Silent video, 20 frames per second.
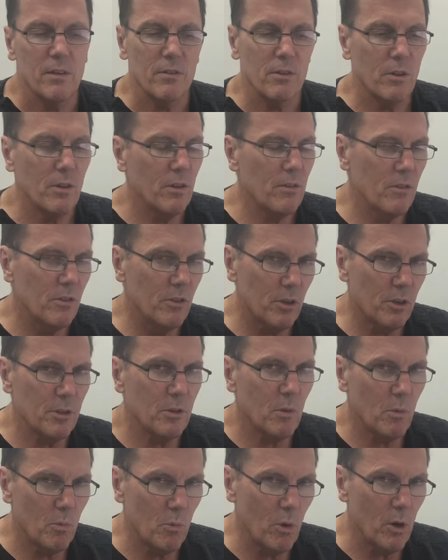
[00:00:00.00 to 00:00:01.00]
So there's
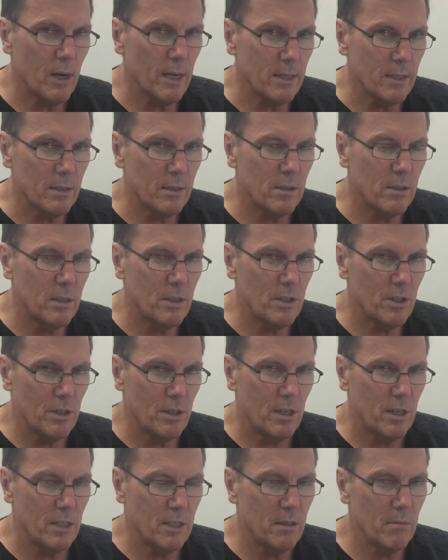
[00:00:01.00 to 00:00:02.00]
not a right
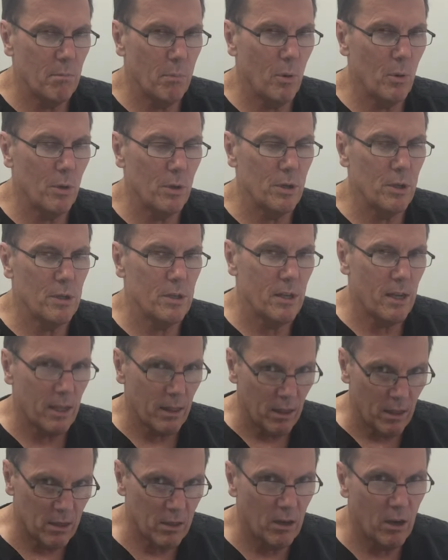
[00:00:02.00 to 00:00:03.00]
decision, and it's important you
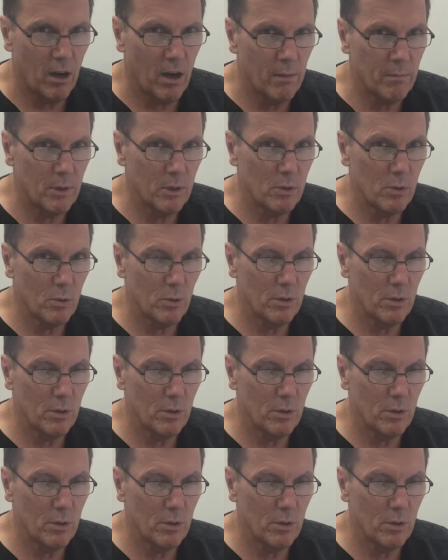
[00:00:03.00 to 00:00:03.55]
take the time to